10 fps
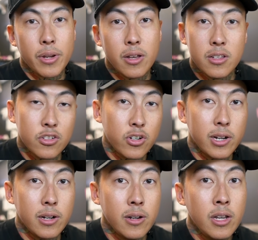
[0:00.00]
and
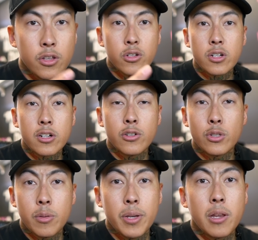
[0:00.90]
Illustrator. Those are going
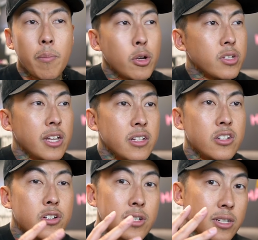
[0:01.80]
to be the most
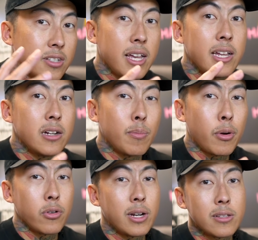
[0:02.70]
industry standard
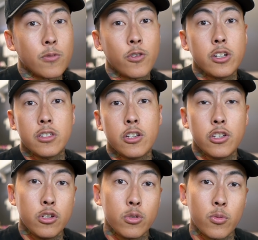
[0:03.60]
programs for you to
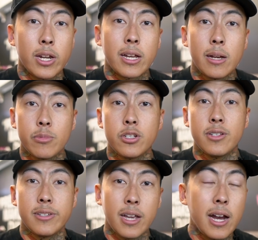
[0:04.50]
use when it comes to
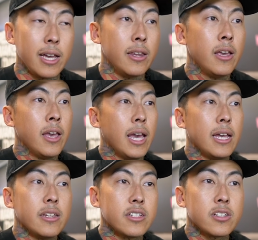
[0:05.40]
design.
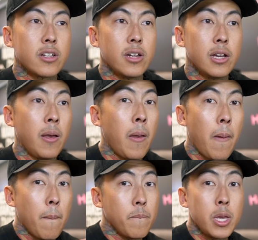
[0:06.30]
And this is gonna
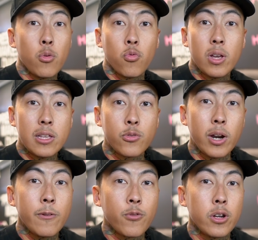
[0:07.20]
be really
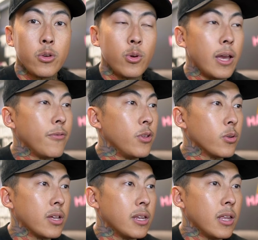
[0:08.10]
great for you if you
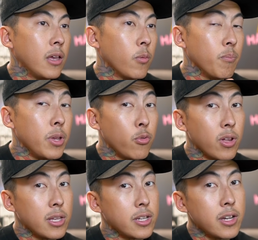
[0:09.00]
can be
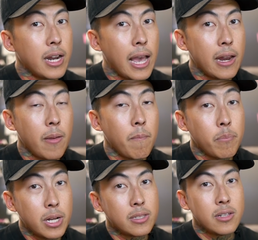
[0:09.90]
really good at it.
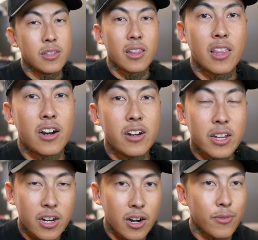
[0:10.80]
But the
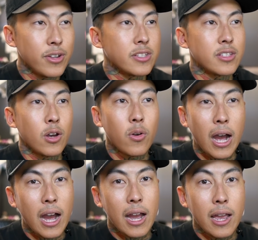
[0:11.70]
learning curve is so
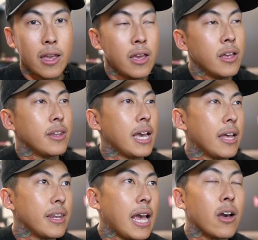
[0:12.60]
high
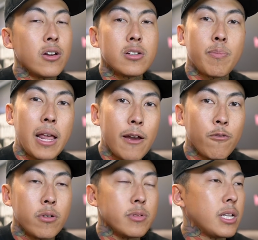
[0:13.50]
that now there's
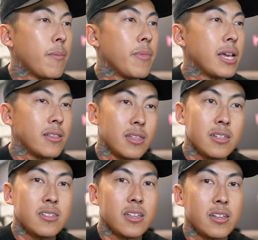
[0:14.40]
platforms that make
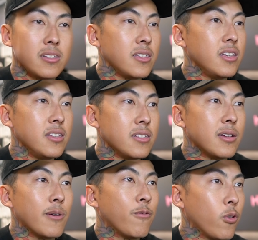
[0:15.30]
these things
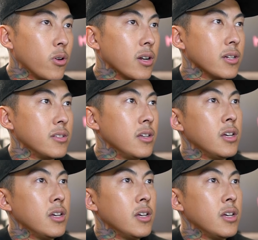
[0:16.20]
easier for us.